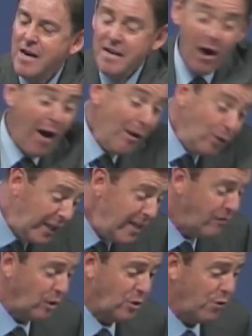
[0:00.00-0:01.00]
Now, I'll
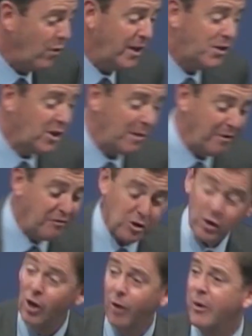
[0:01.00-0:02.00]
leave you to read some of
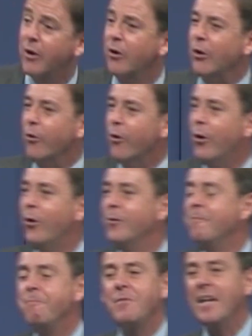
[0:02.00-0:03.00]
Solomon on your
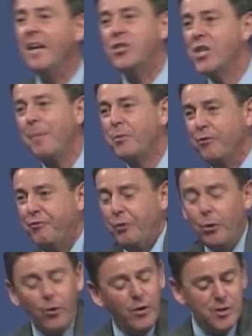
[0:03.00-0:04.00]
own. Uh, chapter
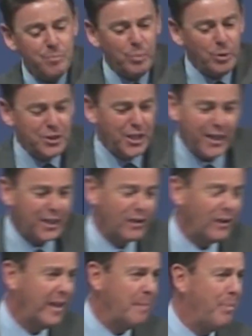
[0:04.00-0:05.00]
4 is
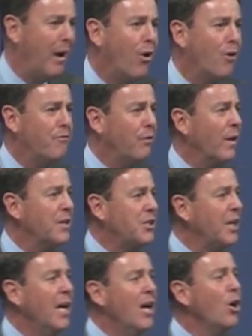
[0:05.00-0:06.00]
particularly powerful as
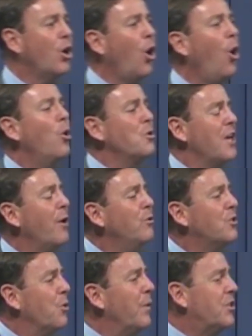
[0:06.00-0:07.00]
he calls
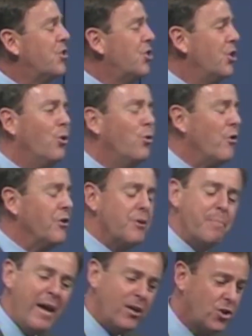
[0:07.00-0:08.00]
out to his children to
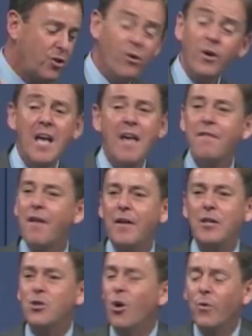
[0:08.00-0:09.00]
make sure that
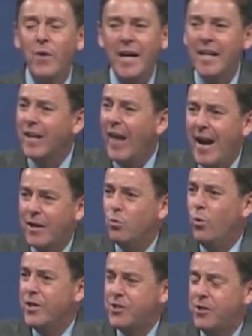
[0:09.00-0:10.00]
they don't neglect
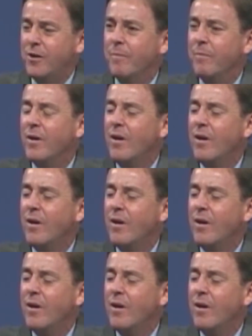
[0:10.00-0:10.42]
wisdom.